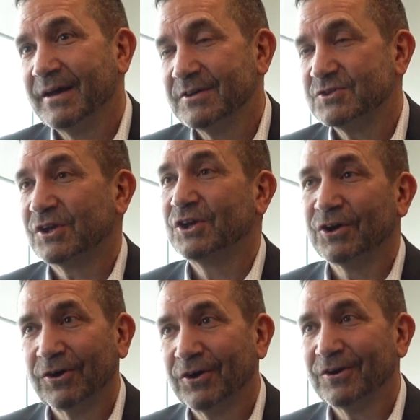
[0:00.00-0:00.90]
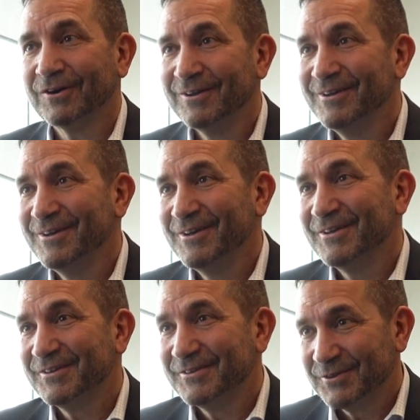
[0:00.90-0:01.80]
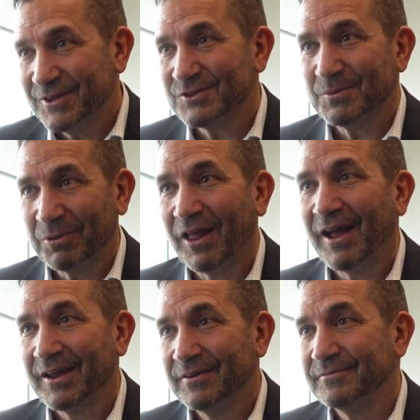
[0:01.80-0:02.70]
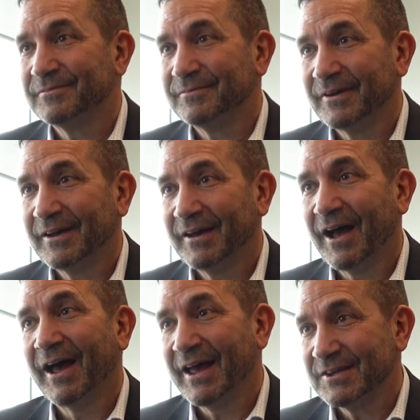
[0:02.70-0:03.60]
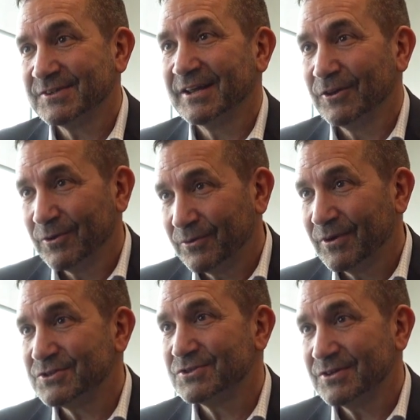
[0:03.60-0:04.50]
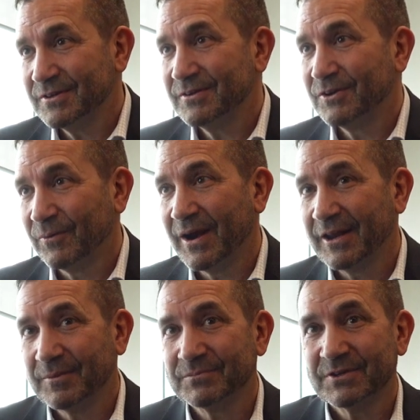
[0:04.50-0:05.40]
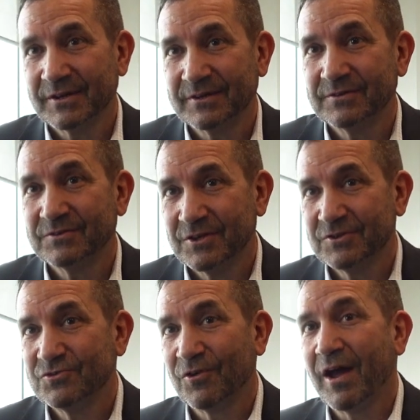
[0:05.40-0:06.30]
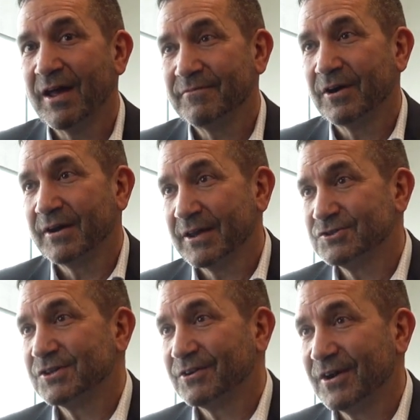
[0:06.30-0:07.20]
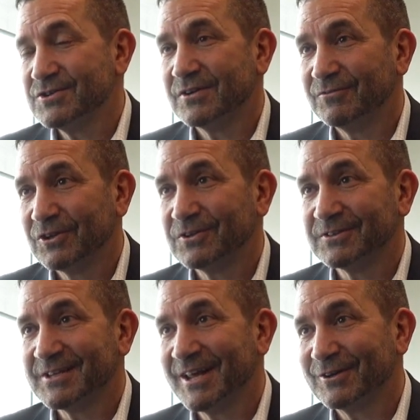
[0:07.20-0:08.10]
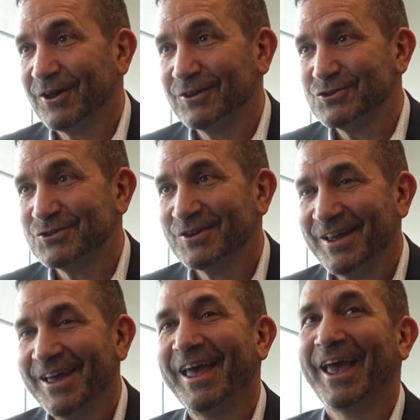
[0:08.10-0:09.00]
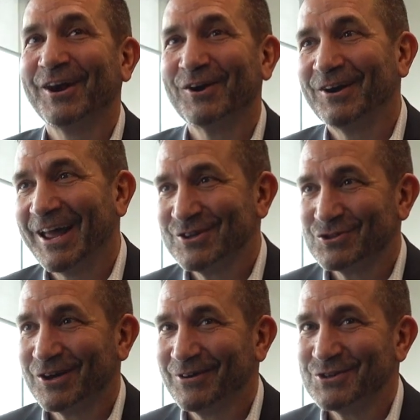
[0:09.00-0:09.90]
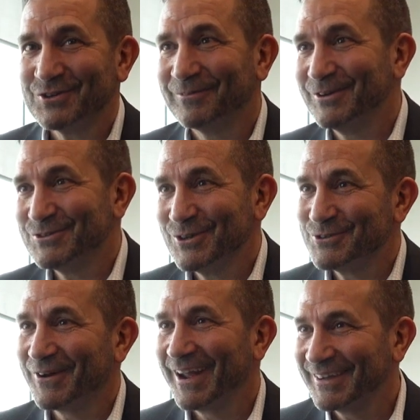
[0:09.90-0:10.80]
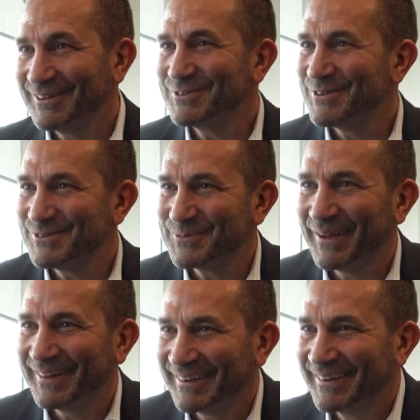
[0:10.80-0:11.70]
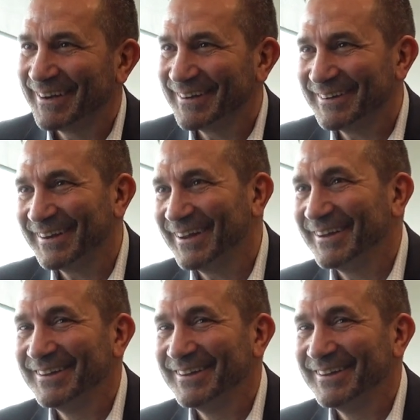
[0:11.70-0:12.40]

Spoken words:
secure the supply of high-assay, low-enriched uranium to drive our next generation of nuclear technologies and our last generation of research reactors as well. Right? Yeah.